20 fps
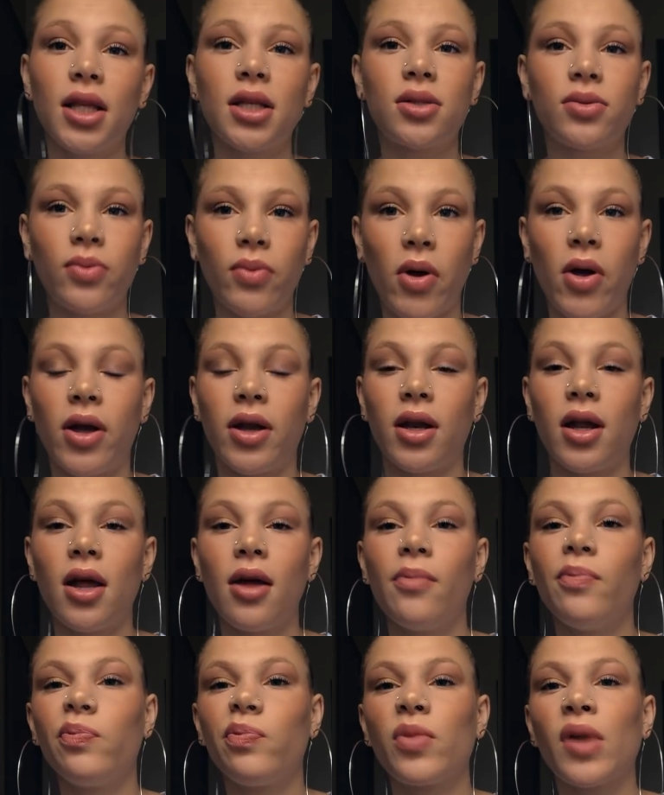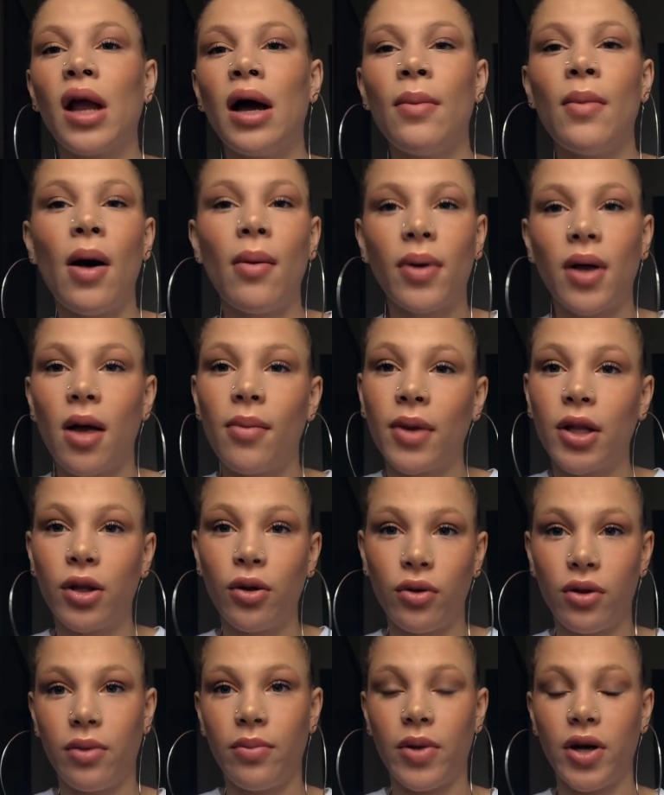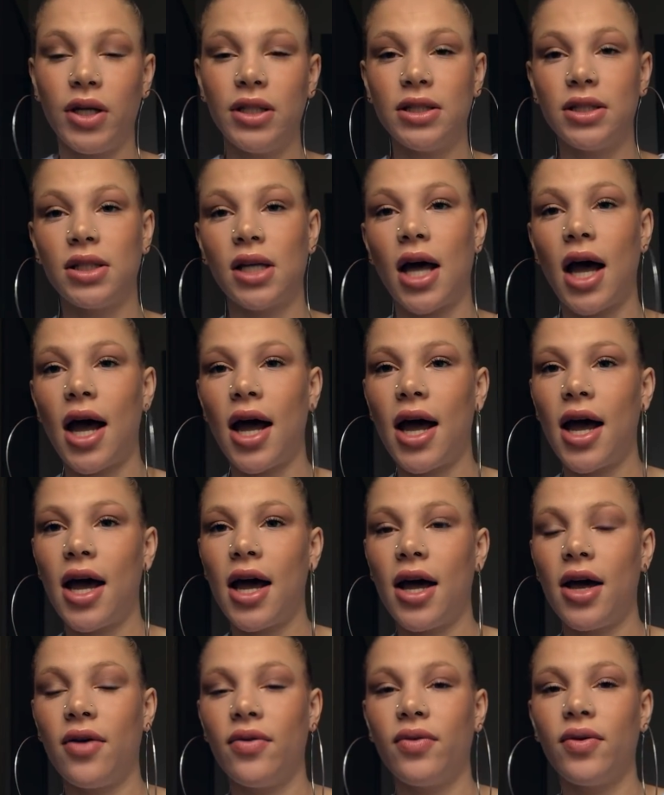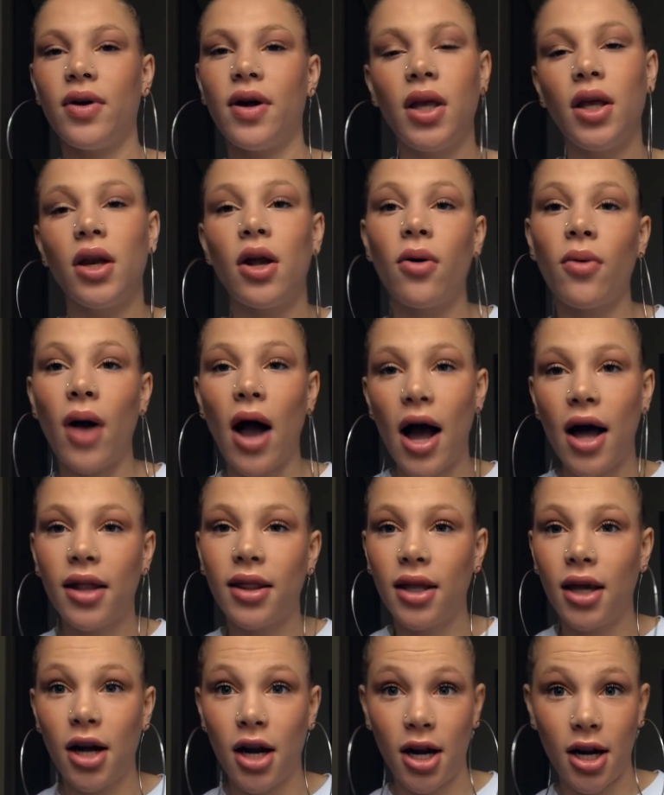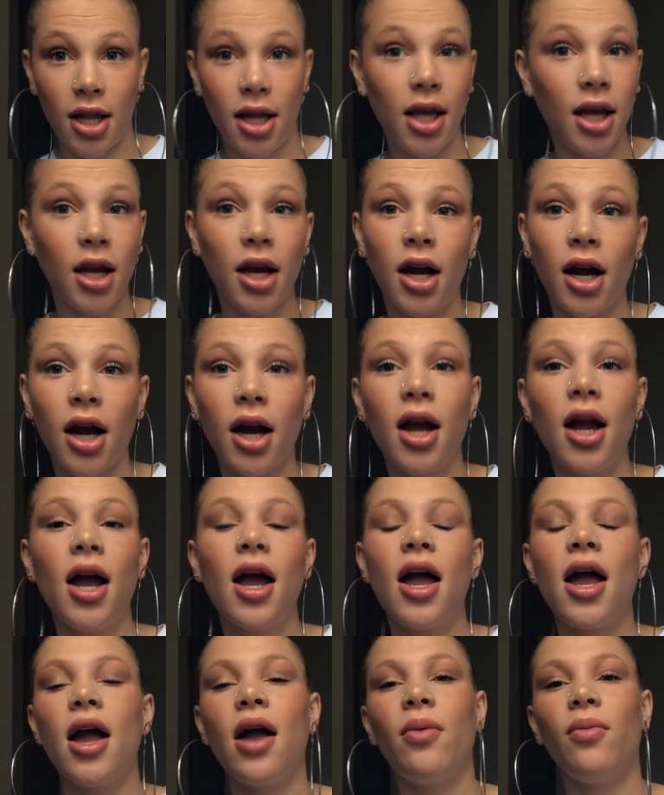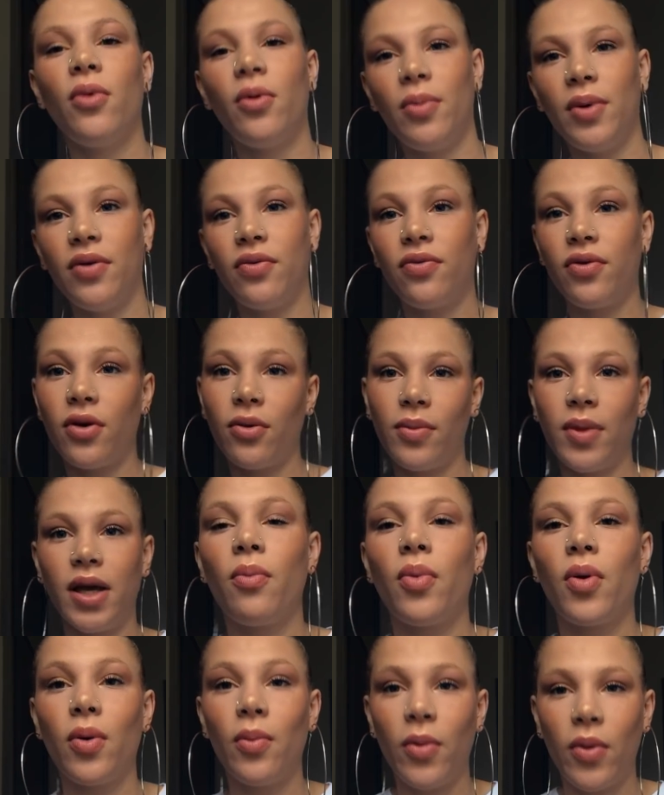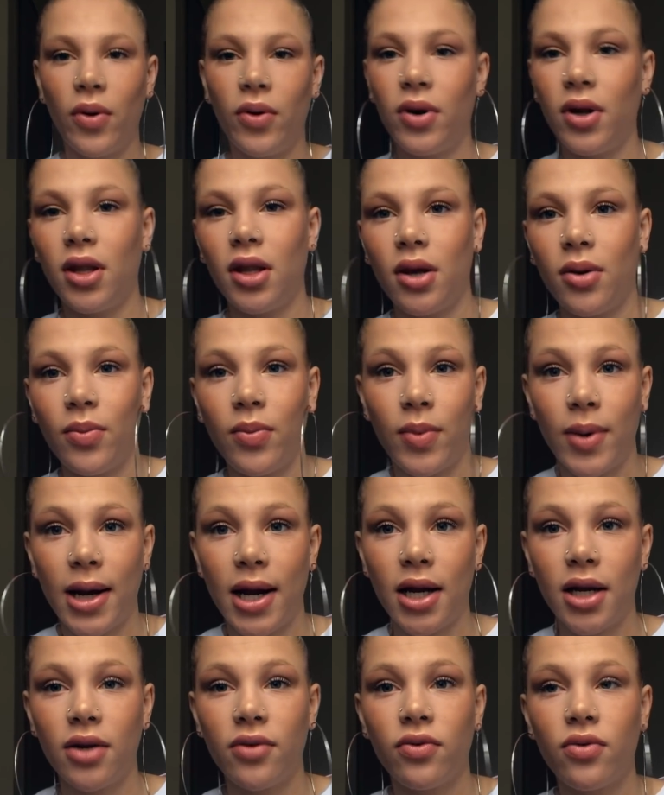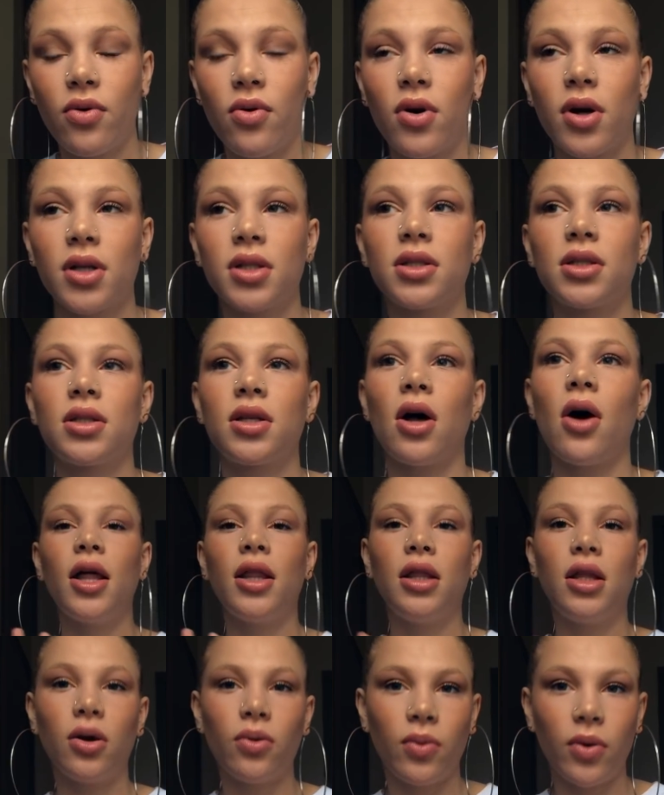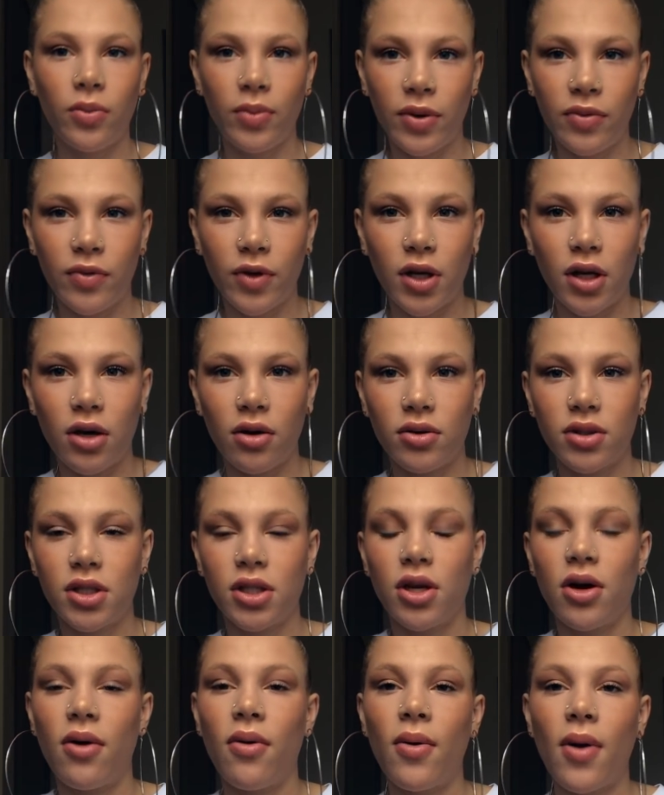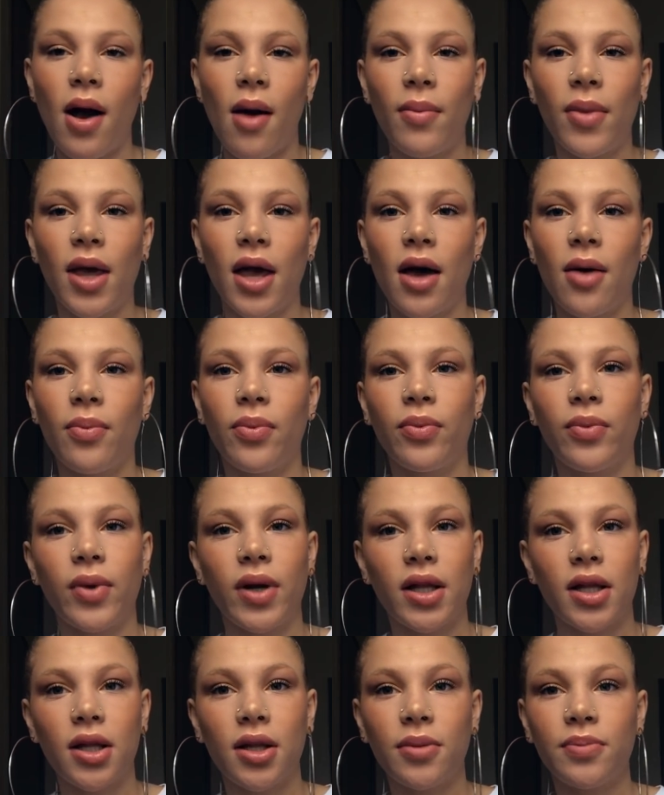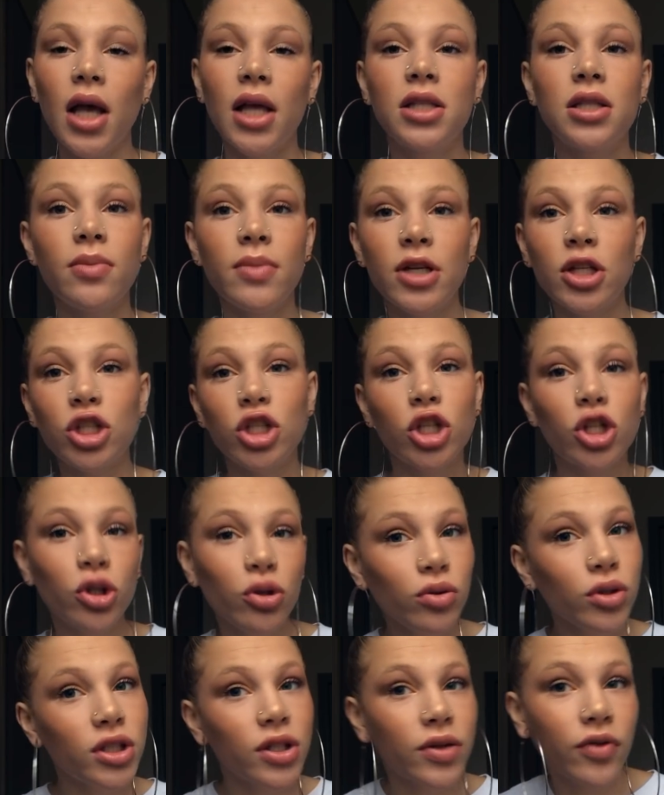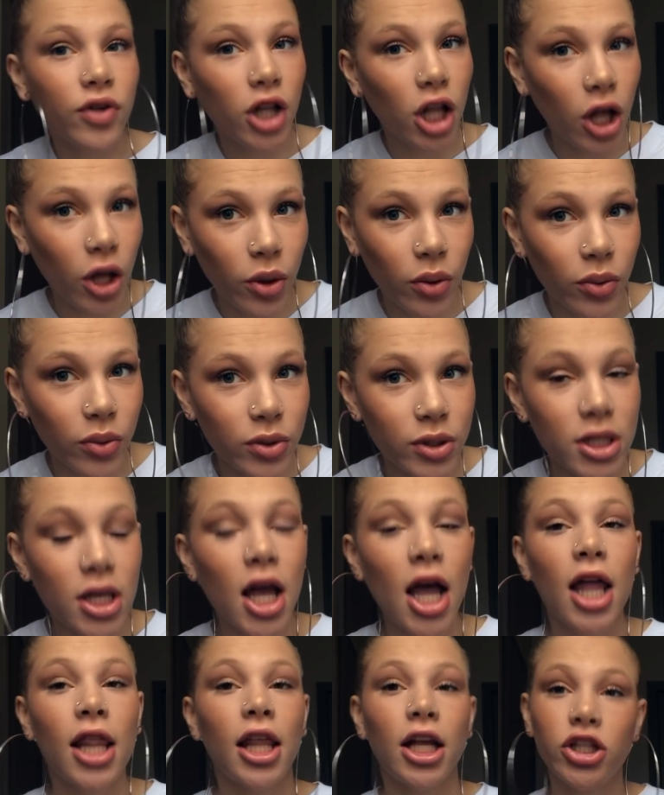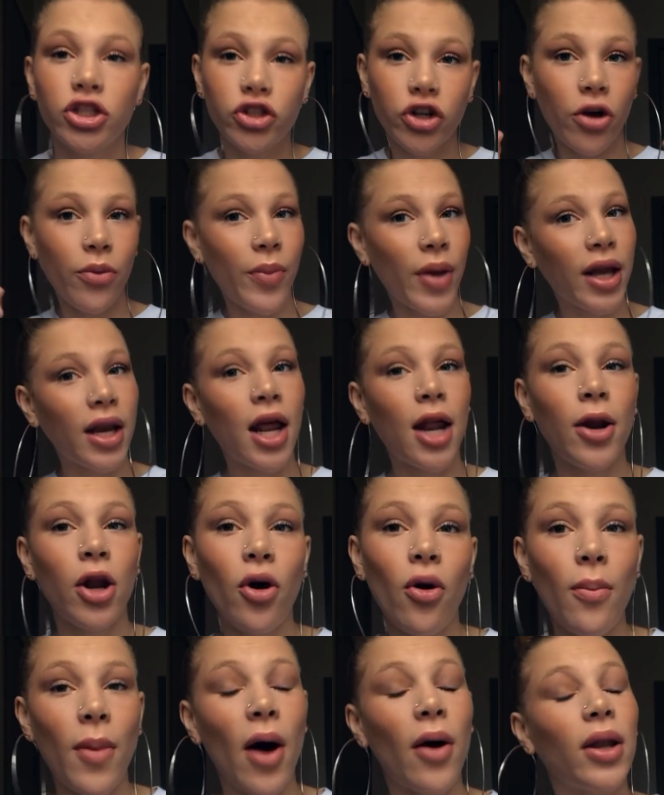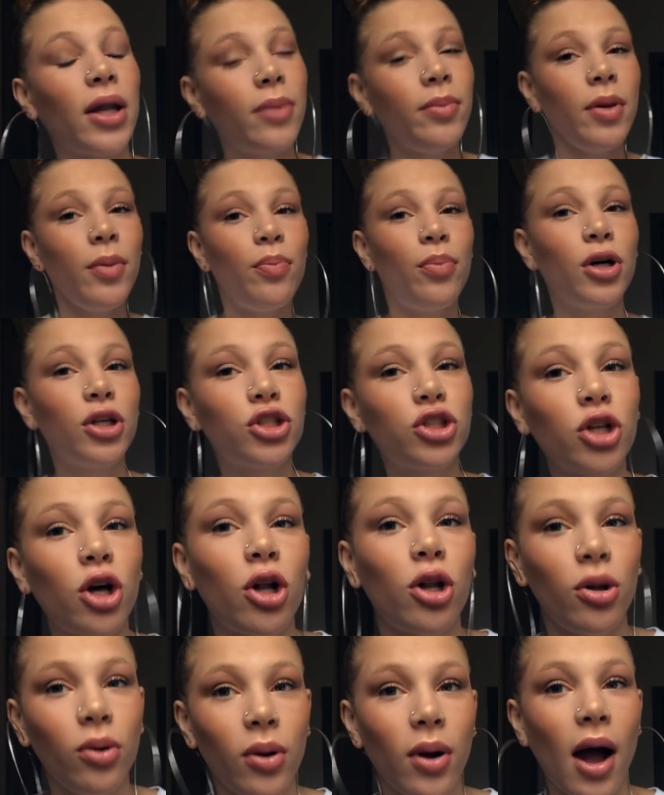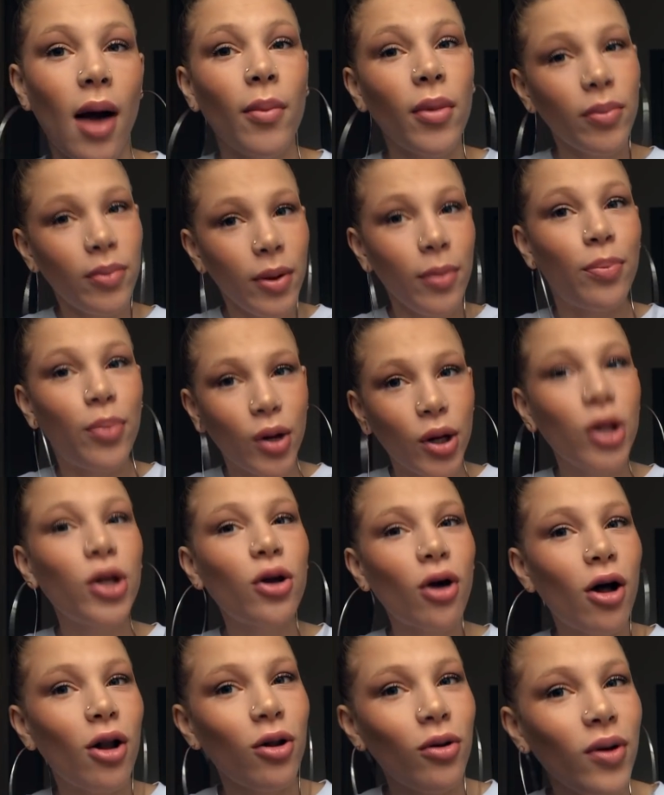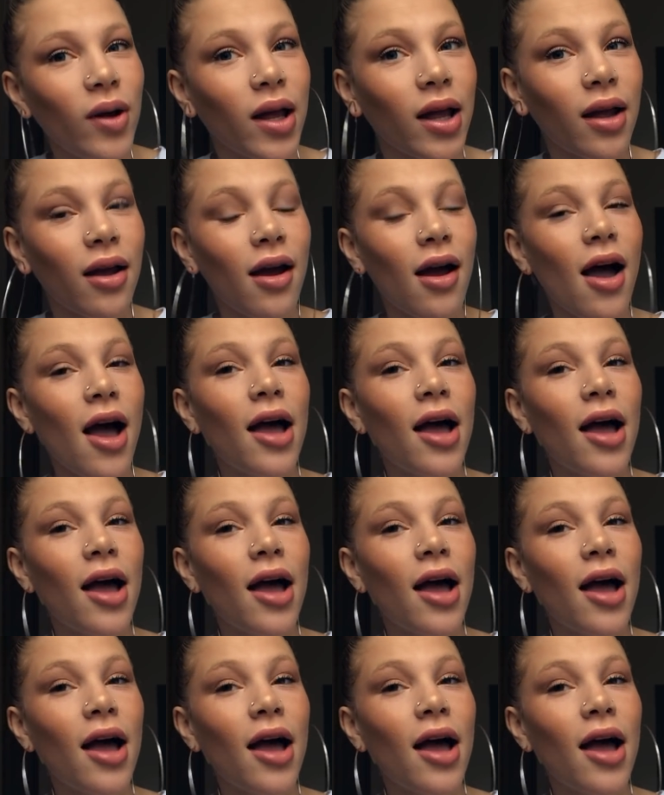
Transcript: this one, up-and-coming clothing brands that I have, you know, gotten their gear and will be filming, promoting their brand, of course. So there will be videos, you know, coming up with some exclusive clothes that y'all might not know about. Let me put y'all on. I'm gonna be putting y'all on.